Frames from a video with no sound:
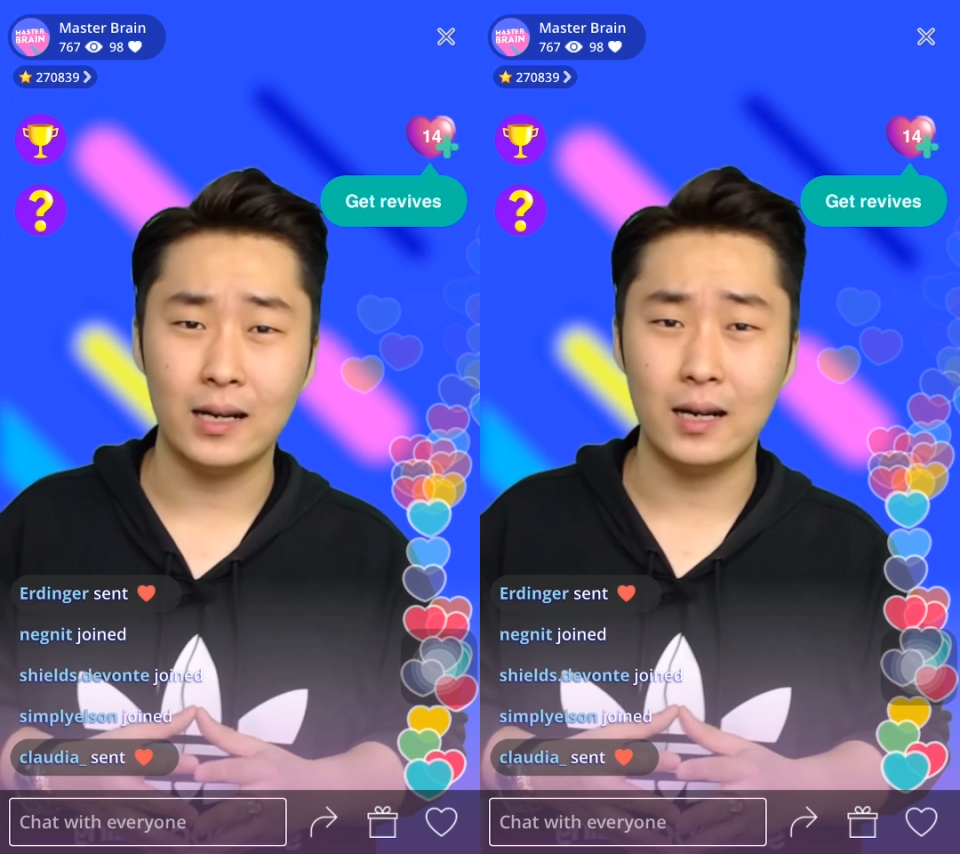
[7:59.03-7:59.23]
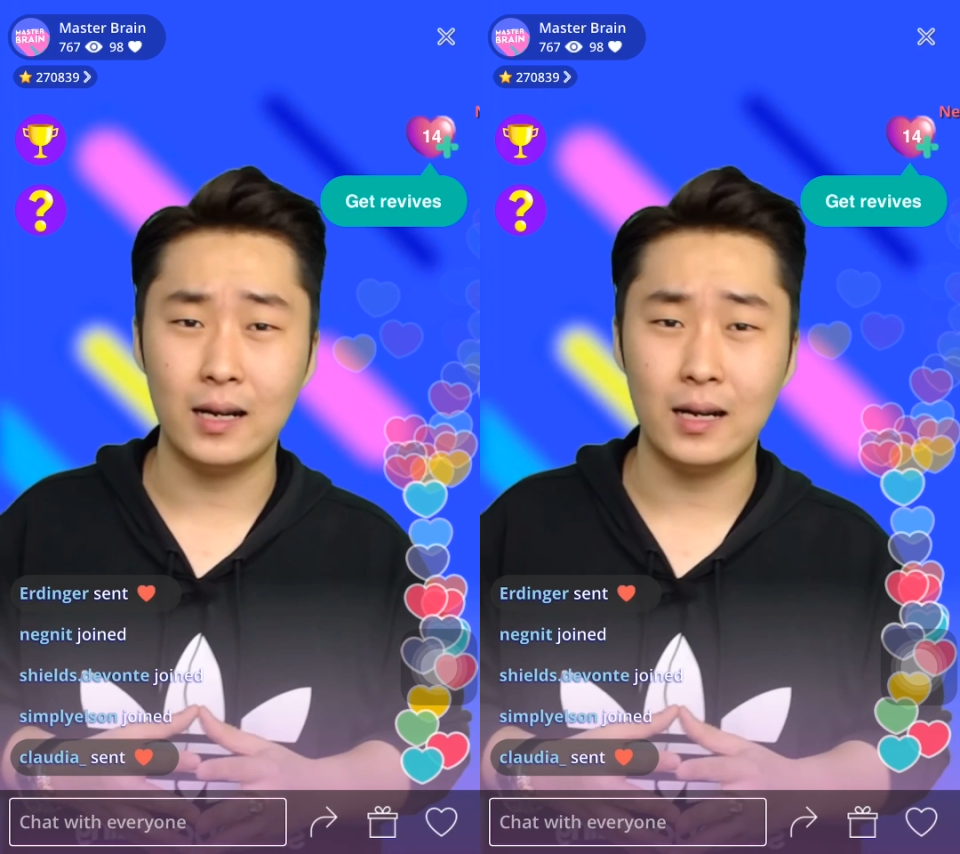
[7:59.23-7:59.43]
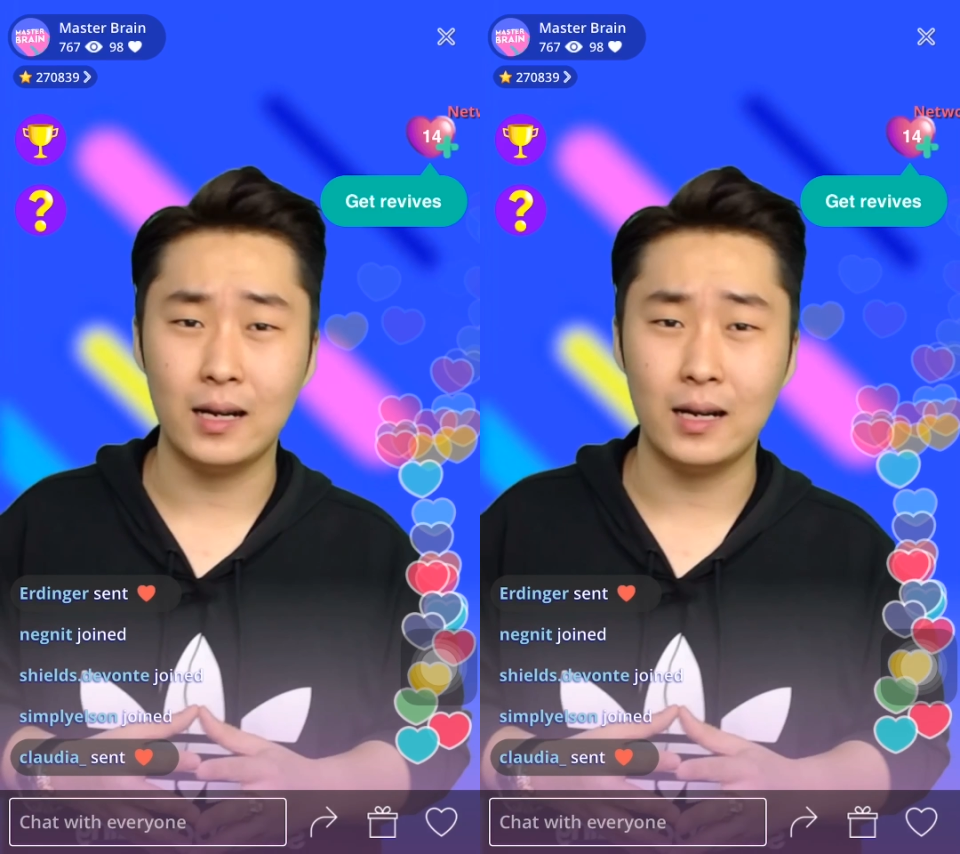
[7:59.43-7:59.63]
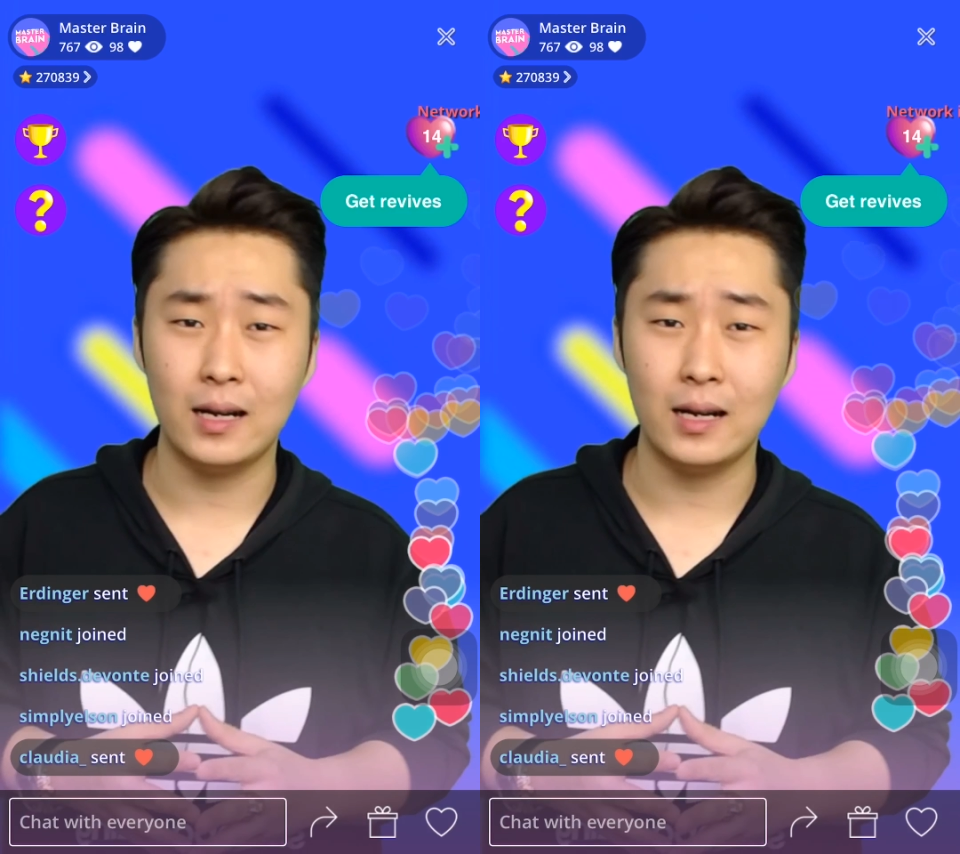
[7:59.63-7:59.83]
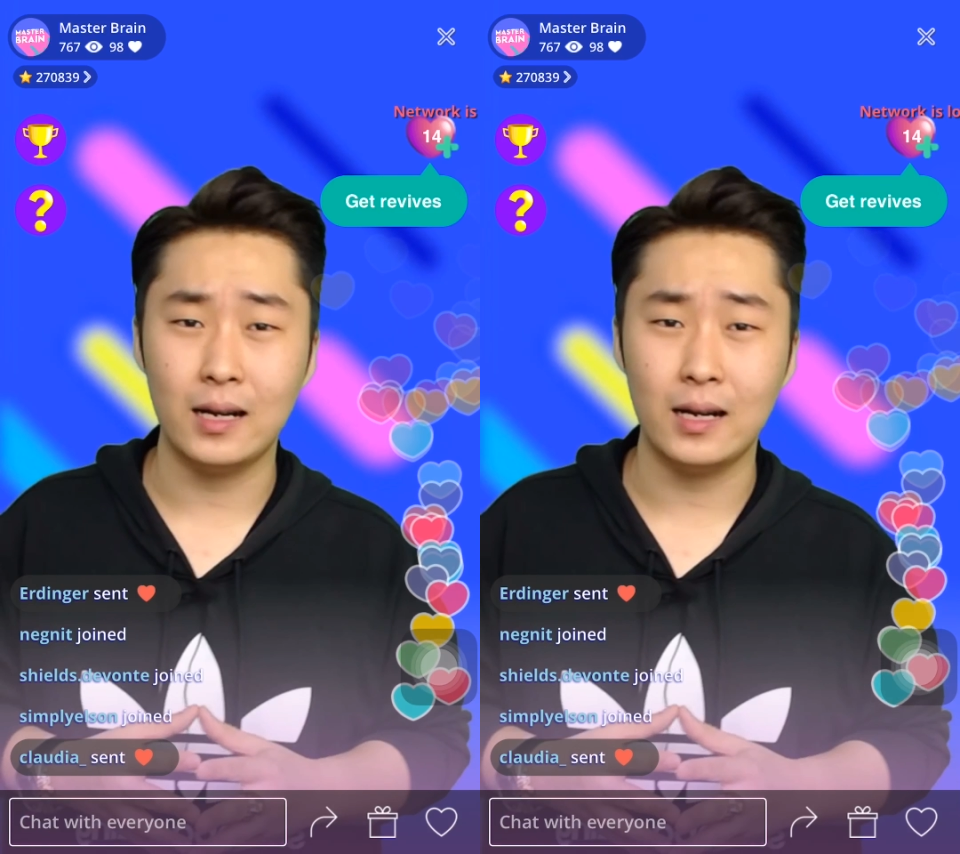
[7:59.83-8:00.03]
especially
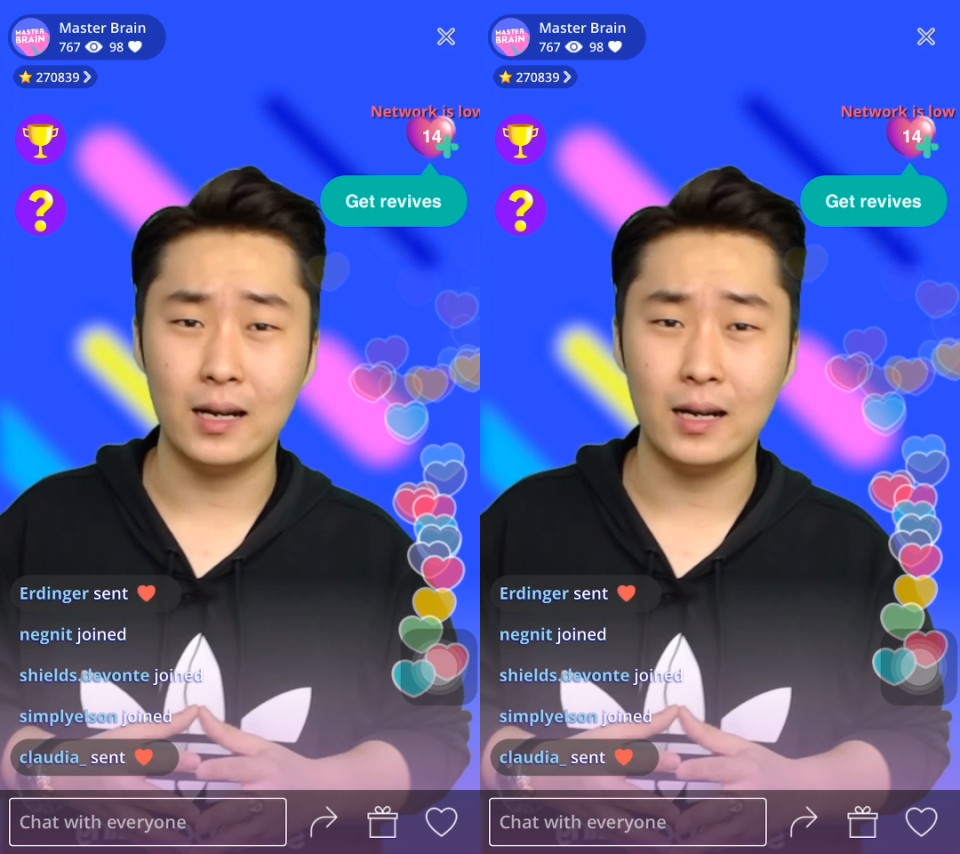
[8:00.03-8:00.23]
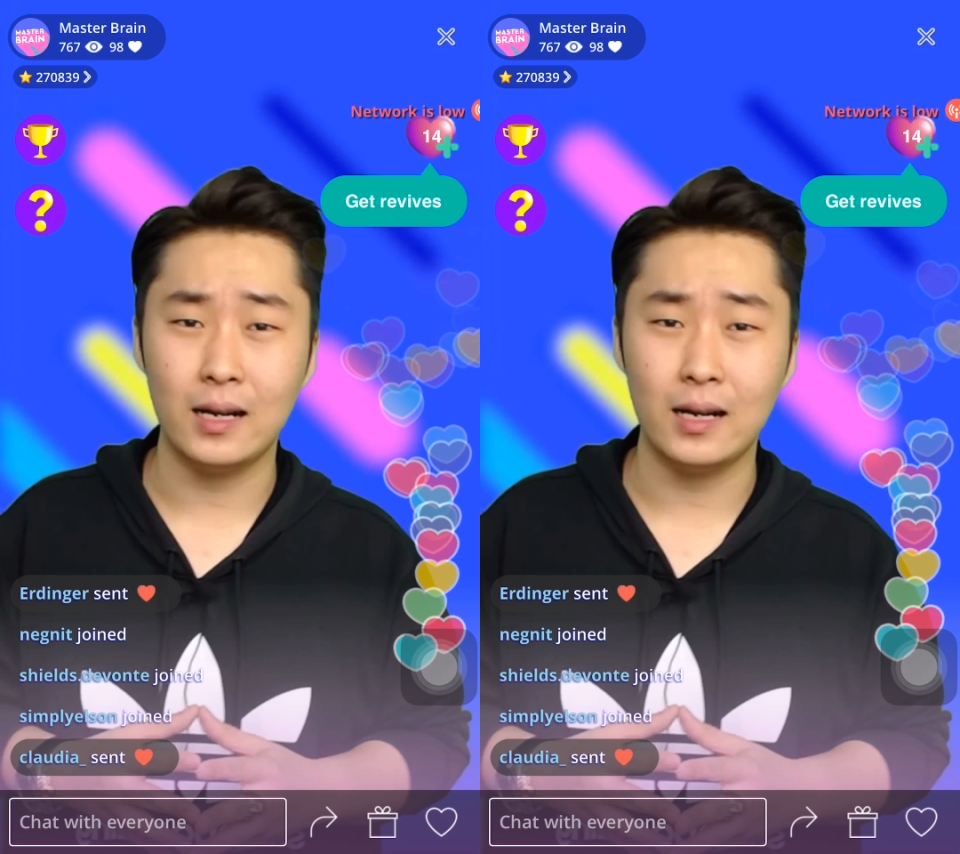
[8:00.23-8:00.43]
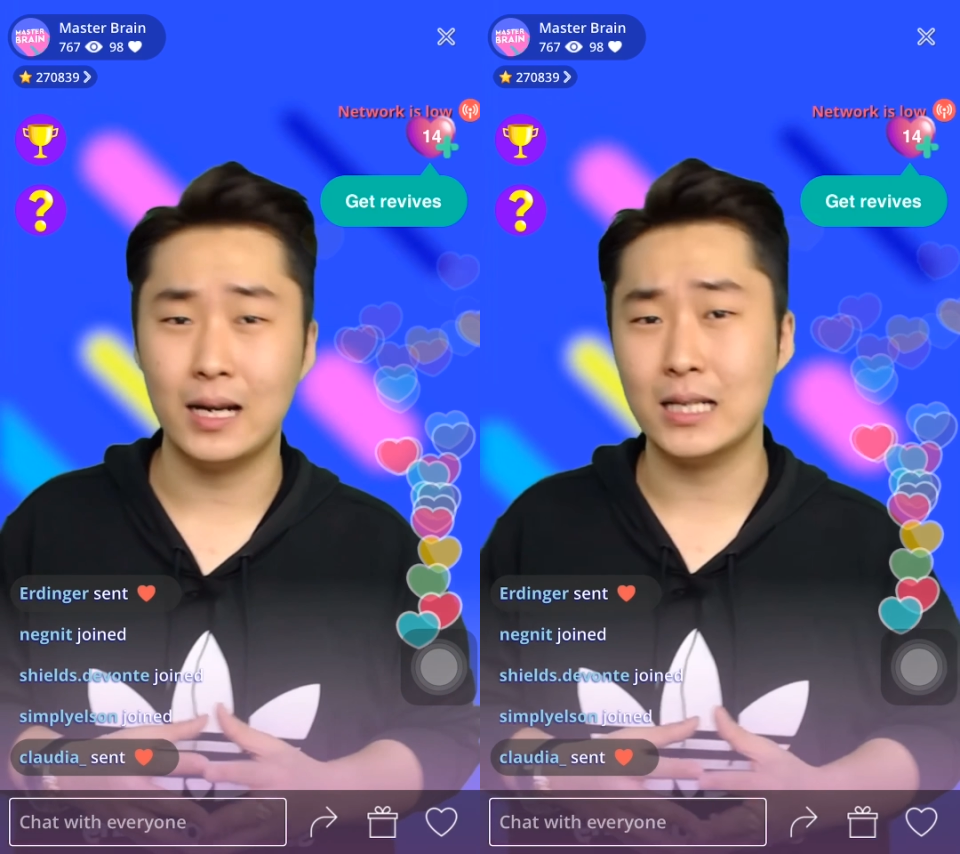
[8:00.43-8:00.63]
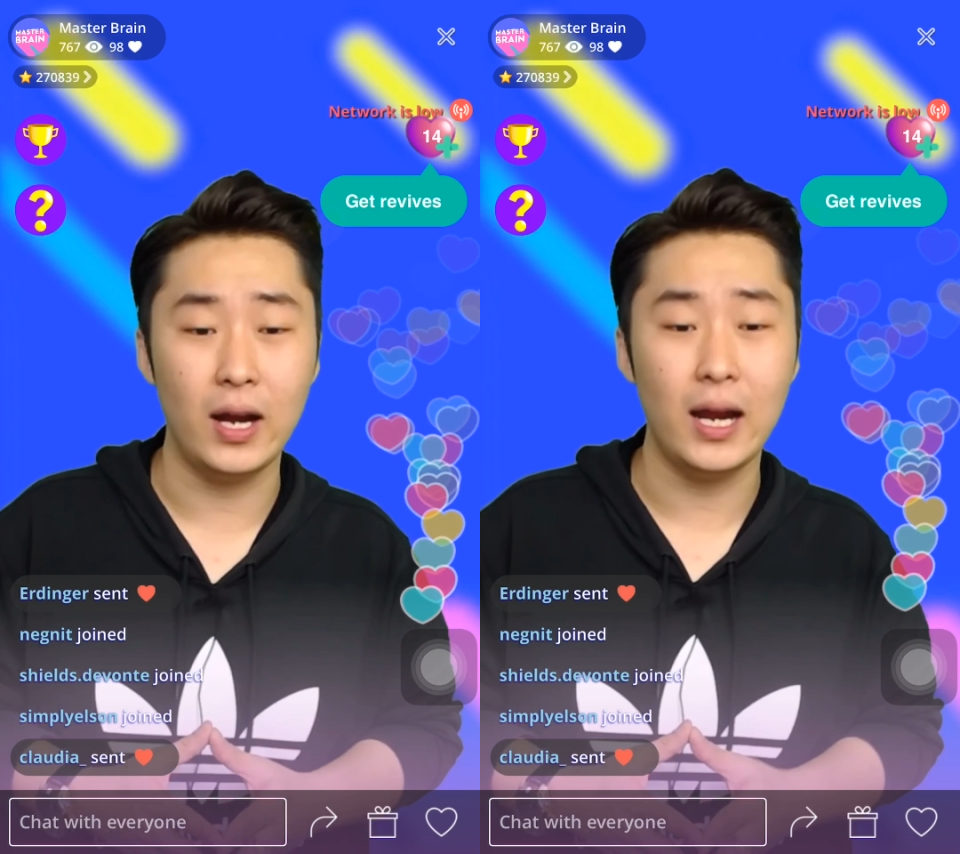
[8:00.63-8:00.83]
when we're now,